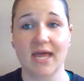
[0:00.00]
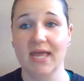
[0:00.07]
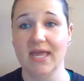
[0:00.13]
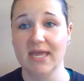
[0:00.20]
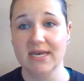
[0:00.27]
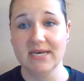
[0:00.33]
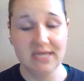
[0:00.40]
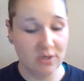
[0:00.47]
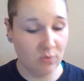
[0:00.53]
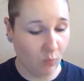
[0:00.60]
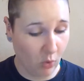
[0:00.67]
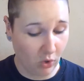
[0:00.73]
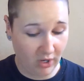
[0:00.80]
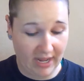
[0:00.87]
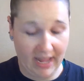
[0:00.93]
It didn't
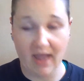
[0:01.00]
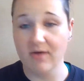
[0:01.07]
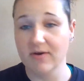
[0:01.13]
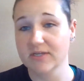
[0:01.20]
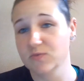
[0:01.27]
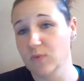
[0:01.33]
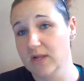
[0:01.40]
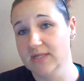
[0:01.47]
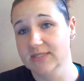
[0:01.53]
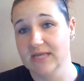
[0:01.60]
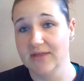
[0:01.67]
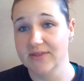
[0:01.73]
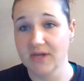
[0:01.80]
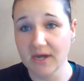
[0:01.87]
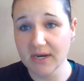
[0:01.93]
work out as well as I
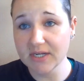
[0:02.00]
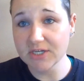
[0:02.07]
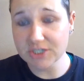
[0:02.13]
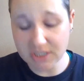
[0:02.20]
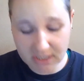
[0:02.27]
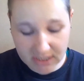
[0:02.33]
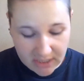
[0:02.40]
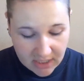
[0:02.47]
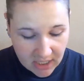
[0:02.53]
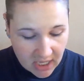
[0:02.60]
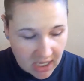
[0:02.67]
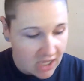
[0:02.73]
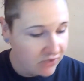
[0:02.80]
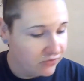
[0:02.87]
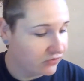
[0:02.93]
thought it should.
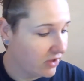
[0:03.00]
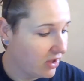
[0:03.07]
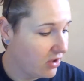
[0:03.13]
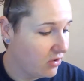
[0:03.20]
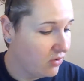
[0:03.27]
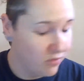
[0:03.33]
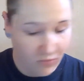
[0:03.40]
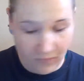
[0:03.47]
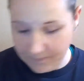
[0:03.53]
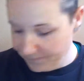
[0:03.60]
So